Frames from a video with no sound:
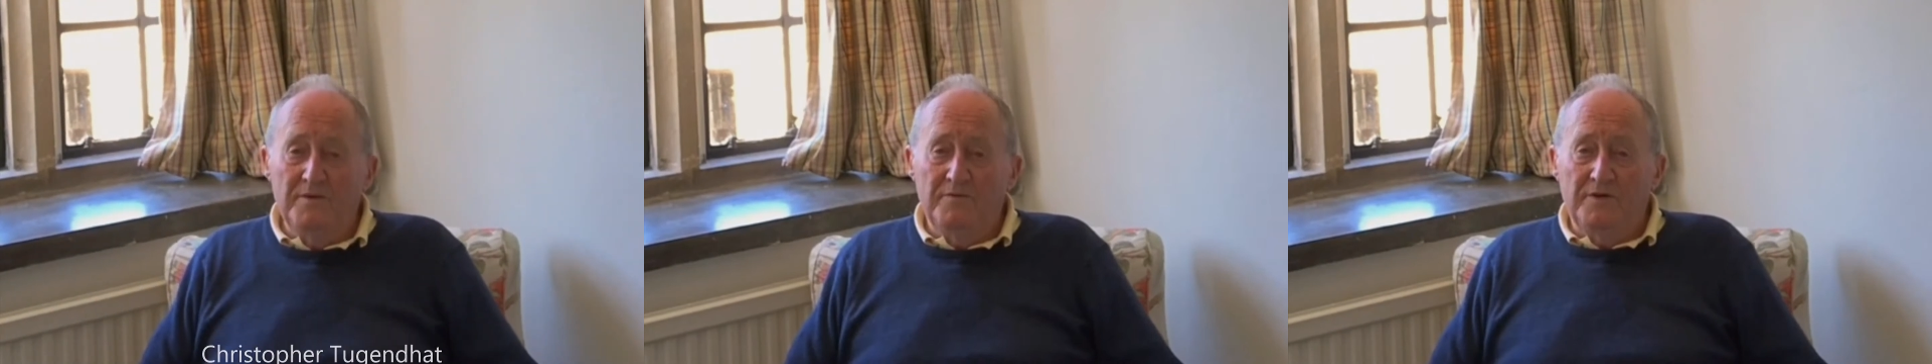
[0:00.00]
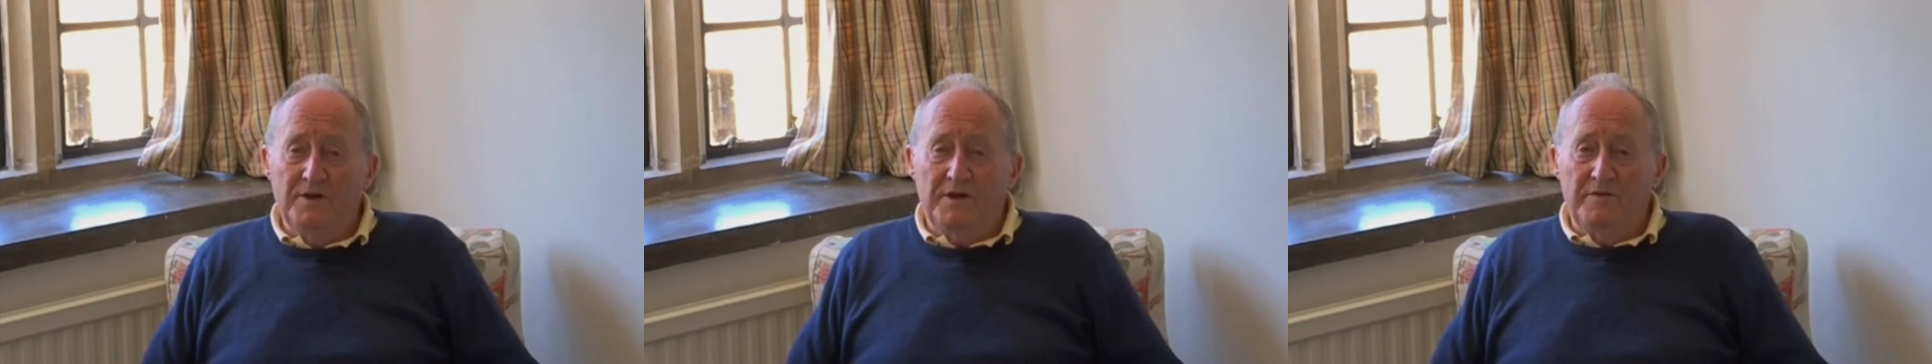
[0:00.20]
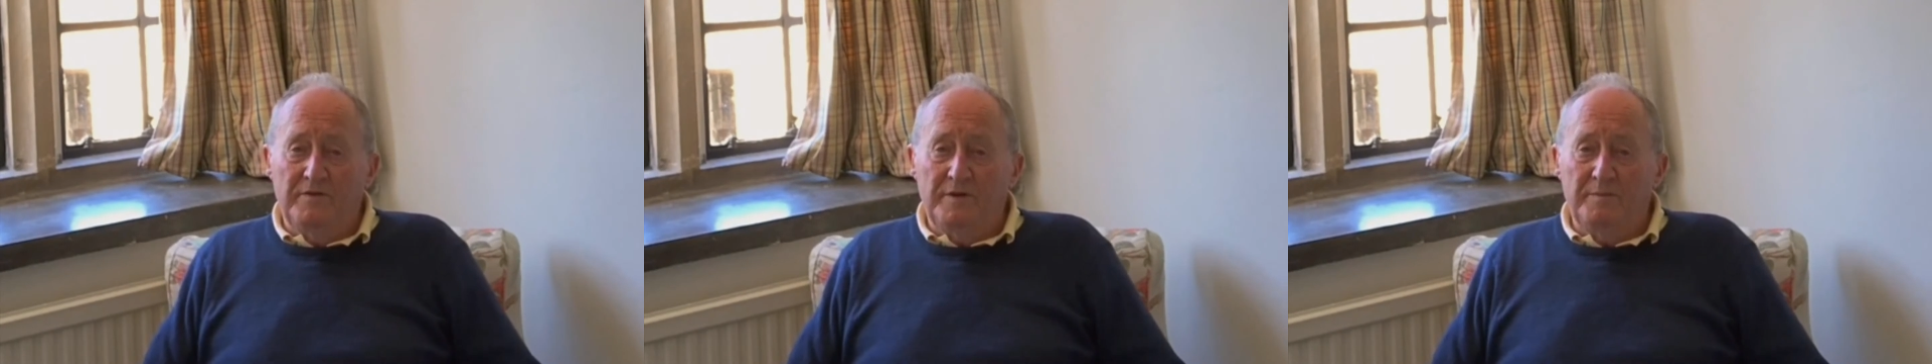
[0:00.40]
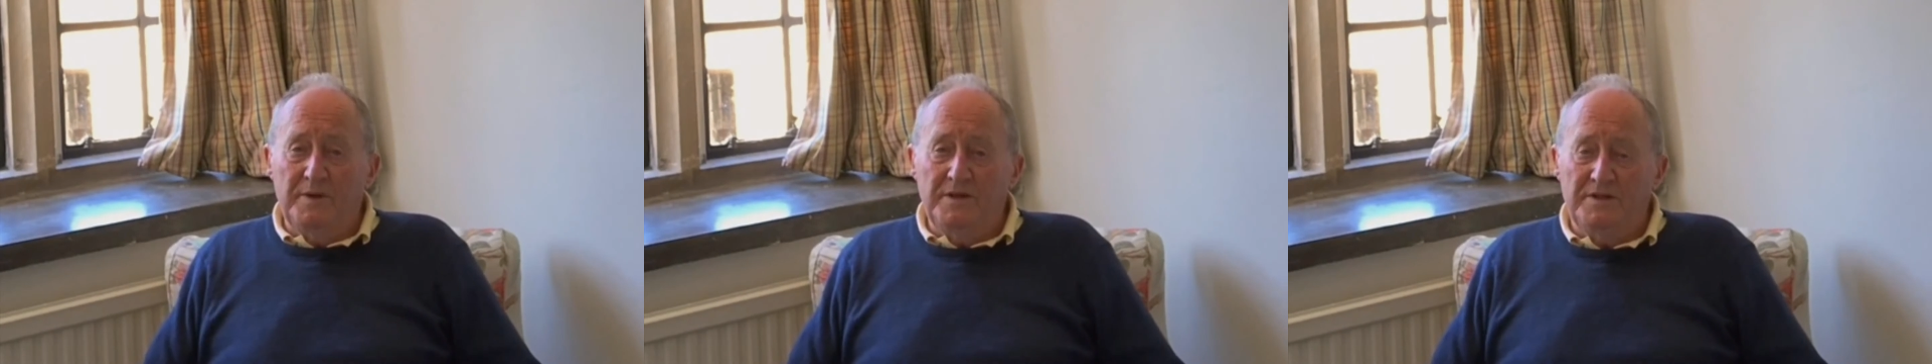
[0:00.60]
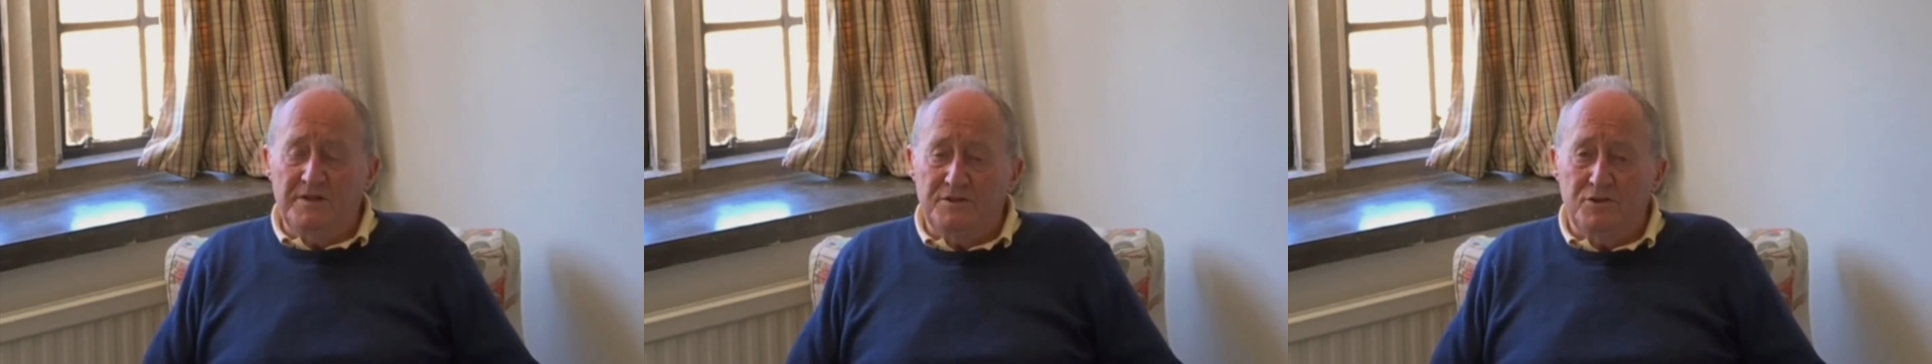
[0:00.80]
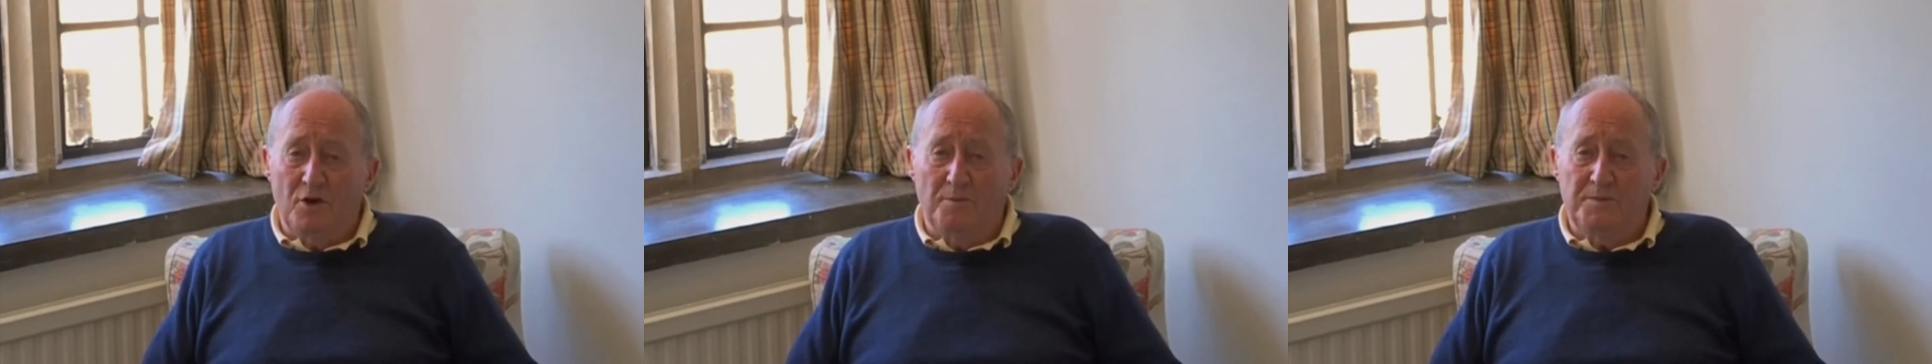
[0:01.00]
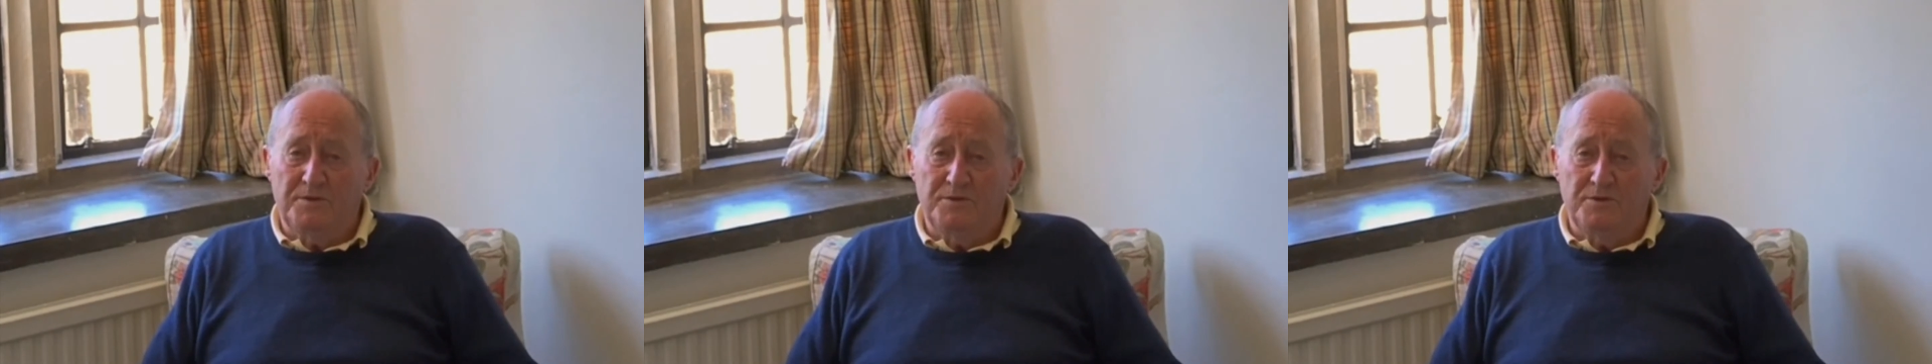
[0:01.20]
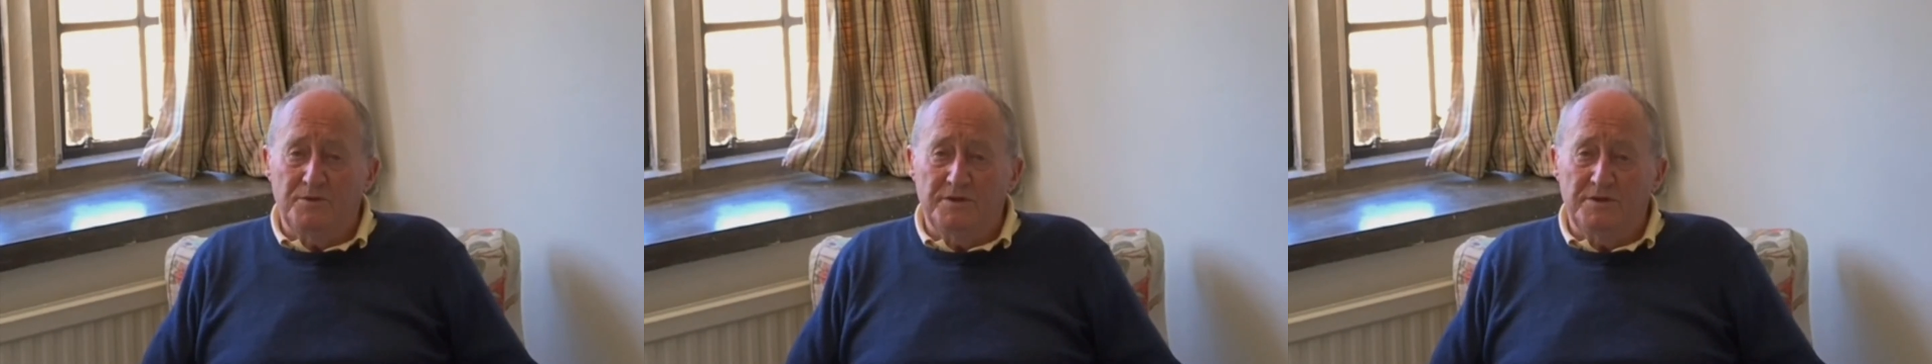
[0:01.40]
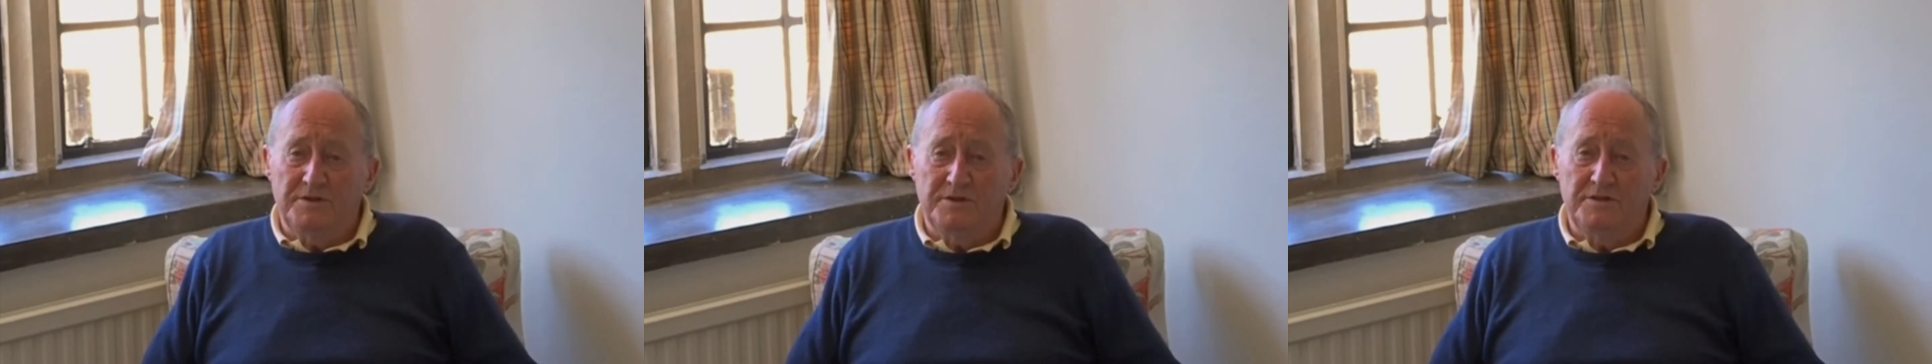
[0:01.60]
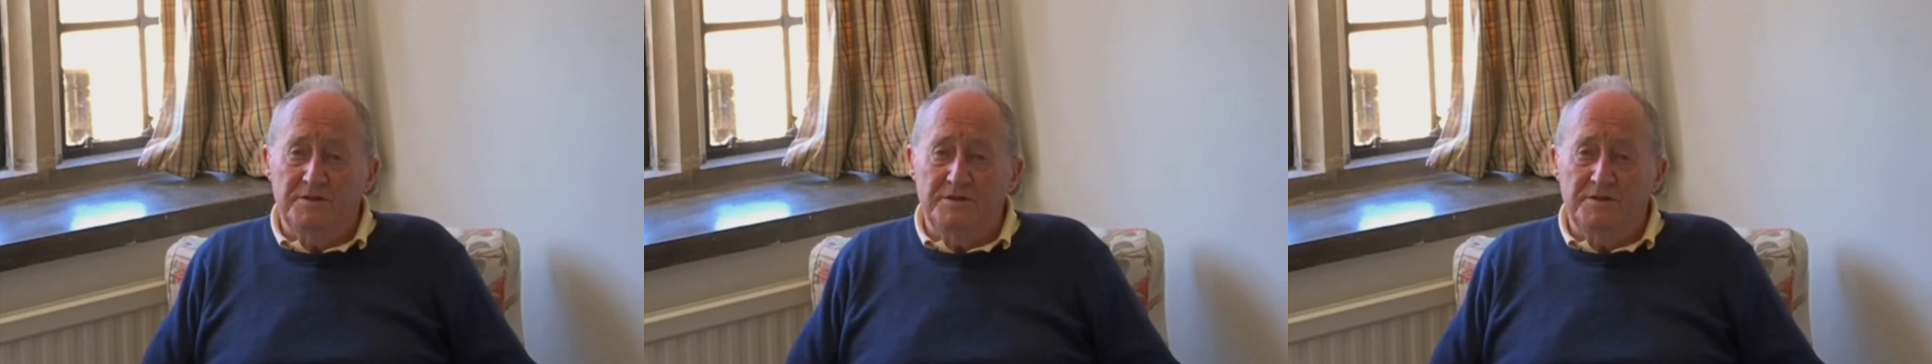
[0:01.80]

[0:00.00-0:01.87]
for giving me this opportunity